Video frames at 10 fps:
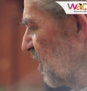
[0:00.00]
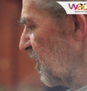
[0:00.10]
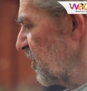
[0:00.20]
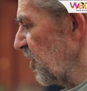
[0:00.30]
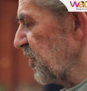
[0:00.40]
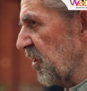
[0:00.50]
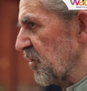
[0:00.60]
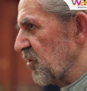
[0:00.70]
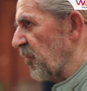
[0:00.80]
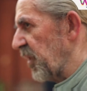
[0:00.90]
something
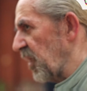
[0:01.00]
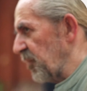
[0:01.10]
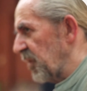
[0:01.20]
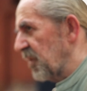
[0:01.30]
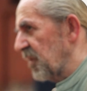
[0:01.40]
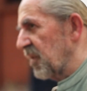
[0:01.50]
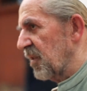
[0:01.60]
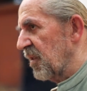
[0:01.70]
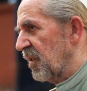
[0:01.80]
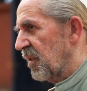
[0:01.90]
is coming up,
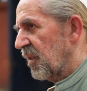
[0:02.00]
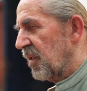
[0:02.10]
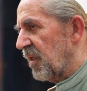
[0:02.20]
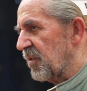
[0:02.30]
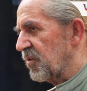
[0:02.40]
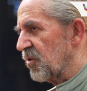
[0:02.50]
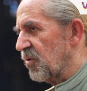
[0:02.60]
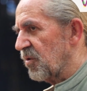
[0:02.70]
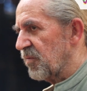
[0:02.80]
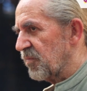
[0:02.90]
and
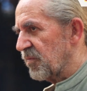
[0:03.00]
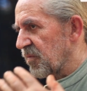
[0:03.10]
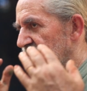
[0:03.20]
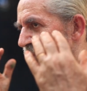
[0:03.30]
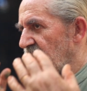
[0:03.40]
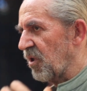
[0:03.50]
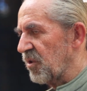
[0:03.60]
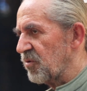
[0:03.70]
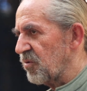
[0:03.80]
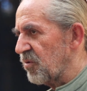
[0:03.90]
so
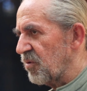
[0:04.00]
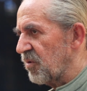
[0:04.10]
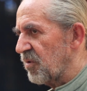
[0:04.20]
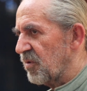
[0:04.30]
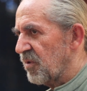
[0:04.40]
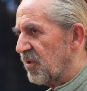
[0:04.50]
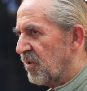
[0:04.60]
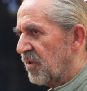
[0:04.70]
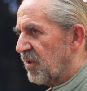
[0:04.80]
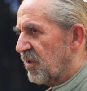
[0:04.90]
according to
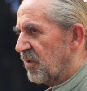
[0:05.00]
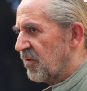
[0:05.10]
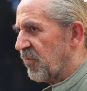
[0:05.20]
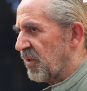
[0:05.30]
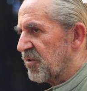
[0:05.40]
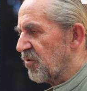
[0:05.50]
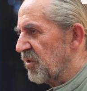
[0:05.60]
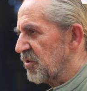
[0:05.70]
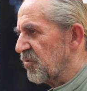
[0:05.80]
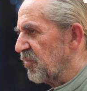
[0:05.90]
what is
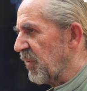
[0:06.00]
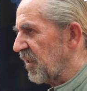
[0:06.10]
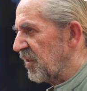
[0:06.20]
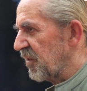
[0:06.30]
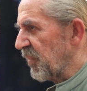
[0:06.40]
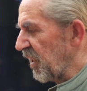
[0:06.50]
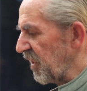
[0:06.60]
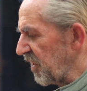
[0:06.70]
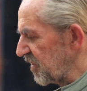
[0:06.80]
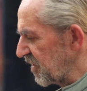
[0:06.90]
going through my head,